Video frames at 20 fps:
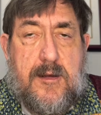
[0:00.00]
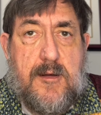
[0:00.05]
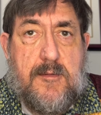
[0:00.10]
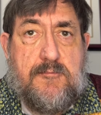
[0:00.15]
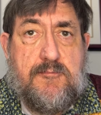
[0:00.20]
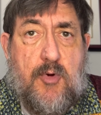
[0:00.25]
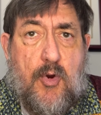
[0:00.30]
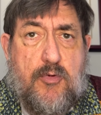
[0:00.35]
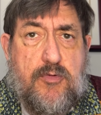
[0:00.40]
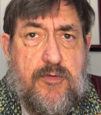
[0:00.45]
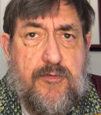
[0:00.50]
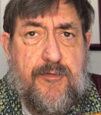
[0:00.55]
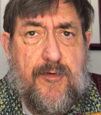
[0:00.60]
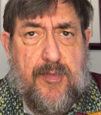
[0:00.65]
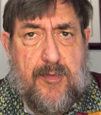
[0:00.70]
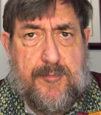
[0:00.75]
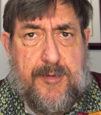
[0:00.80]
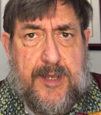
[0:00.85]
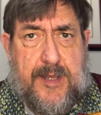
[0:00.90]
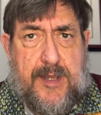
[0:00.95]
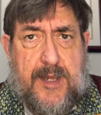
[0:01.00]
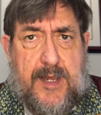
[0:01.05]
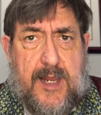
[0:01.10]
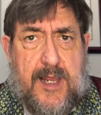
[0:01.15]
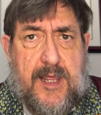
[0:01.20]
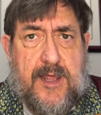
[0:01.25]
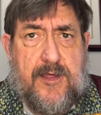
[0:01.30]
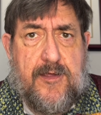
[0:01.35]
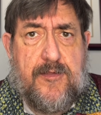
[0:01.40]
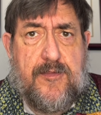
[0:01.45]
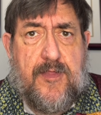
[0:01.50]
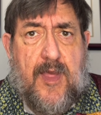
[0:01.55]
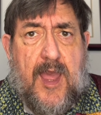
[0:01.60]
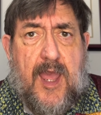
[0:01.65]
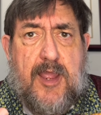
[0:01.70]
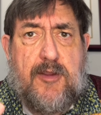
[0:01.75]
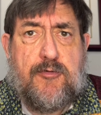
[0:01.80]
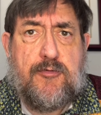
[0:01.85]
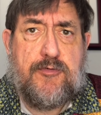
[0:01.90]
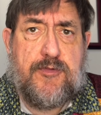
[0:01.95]
Most filament is
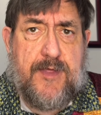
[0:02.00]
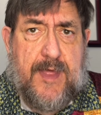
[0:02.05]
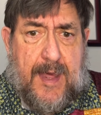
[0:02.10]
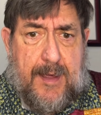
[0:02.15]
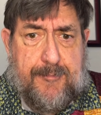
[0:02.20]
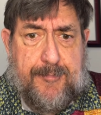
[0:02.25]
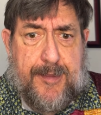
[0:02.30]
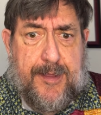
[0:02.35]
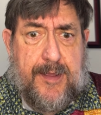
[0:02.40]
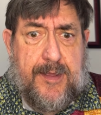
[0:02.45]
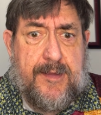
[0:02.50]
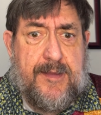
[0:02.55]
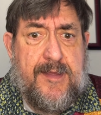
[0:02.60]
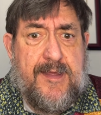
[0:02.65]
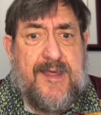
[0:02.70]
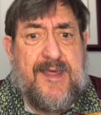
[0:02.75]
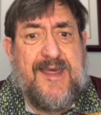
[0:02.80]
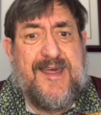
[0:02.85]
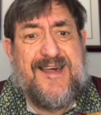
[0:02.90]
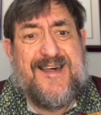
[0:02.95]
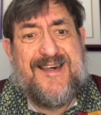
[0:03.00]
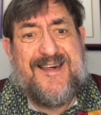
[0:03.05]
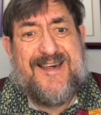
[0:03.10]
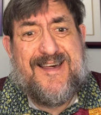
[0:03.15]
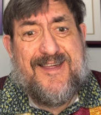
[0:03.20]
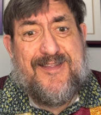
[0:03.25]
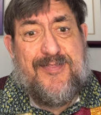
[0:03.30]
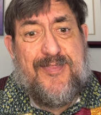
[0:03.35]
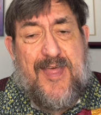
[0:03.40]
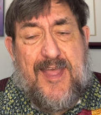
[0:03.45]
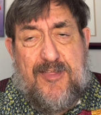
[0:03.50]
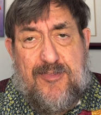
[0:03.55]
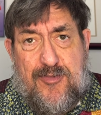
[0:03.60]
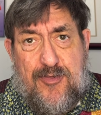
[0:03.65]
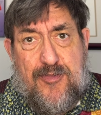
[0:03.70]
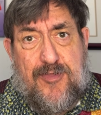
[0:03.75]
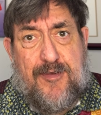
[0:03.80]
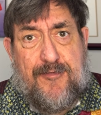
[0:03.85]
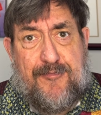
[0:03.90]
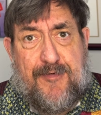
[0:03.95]
hygroscopic. That's
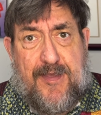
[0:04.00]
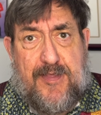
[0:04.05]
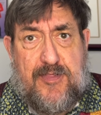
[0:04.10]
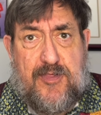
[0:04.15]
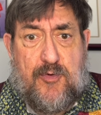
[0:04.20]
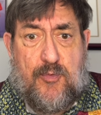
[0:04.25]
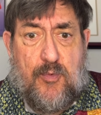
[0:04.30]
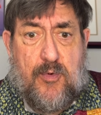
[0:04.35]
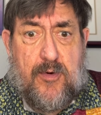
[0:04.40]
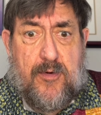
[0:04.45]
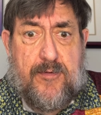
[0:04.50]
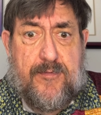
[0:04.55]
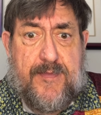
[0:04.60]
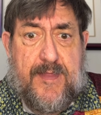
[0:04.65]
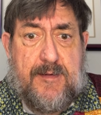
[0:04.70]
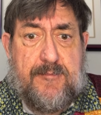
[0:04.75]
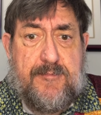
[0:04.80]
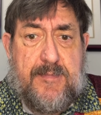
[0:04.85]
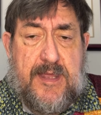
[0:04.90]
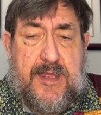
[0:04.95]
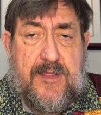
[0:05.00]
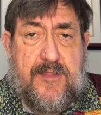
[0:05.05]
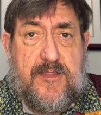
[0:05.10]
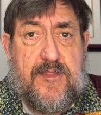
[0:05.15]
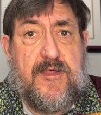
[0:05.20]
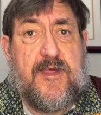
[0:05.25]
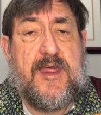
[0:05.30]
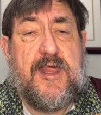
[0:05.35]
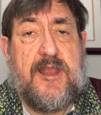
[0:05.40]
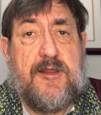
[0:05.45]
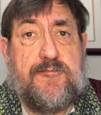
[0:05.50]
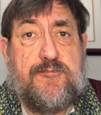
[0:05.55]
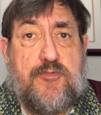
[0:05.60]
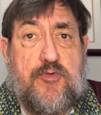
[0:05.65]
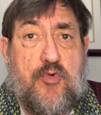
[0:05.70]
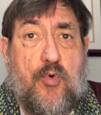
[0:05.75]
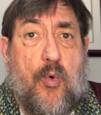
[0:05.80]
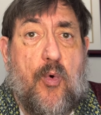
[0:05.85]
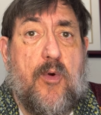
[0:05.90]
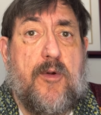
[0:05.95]
just a fancy word that means it
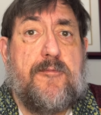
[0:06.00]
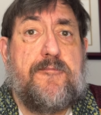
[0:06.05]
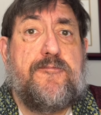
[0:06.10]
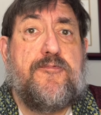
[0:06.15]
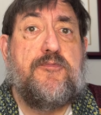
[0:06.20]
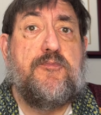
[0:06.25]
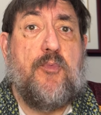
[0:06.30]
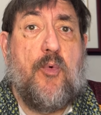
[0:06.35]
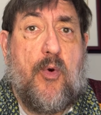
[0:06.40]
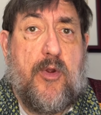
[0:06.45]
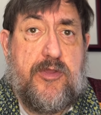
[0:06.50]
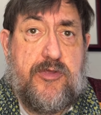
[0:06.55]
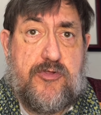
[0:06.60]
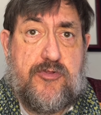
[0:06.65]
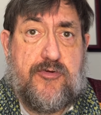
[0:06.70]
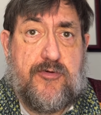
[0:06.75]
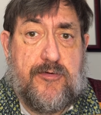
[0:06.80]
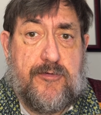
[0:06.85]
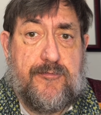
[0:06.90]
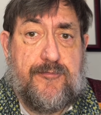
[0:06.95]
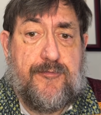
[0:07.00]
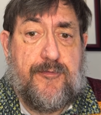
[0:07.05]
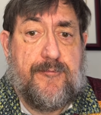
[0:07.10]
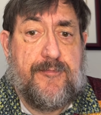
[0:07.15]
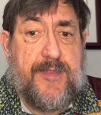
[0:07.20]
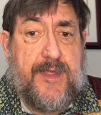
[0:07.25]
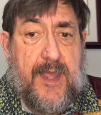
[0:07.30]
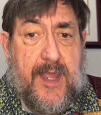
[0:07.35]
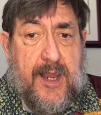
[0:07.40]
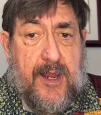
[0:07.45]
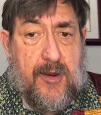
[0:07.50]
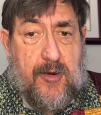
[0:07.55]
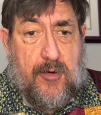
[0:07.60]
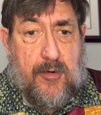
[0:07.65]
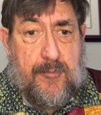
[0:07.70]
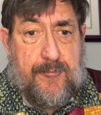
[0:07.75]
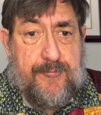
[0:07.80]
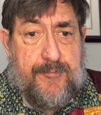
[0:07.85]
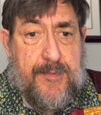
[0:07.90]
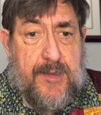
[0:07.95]
absorbs moisture from the air.
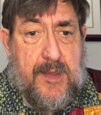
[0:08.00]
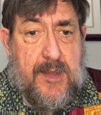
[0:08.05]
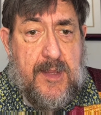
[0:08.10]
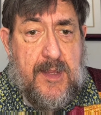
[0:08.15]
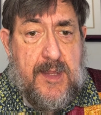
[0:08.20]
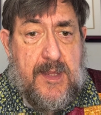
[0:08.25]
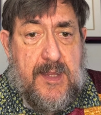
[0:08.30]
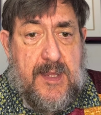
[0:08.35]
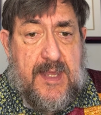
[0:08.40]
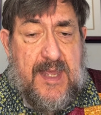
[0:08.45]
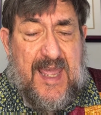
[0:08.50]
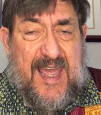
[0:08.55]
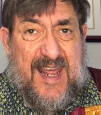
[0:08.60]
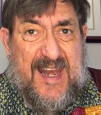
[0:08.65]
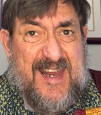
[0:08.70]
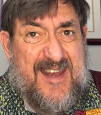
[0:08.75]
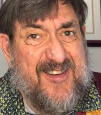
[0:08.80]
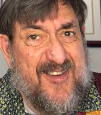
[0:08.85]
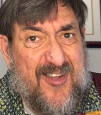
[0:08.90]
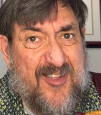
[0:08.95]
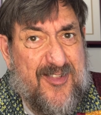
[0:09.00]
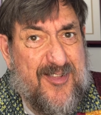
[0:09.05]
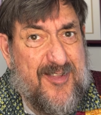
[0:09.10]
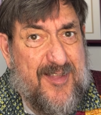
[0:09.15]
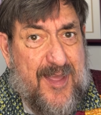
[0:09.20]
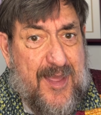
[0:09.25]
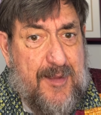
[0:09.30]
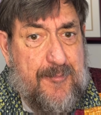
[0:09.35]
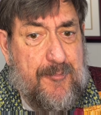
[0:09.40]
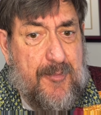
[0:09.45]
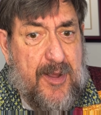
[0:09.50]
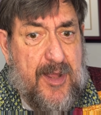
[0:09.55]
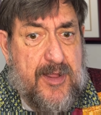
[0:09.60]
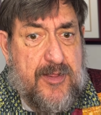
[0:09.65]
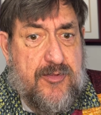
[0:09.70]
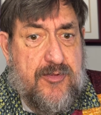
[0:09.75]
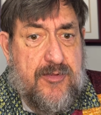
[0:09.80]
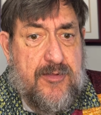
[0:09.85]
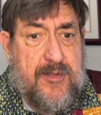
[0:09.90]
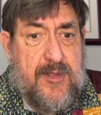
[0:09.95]
And it doesn't take
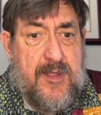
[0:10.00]
much.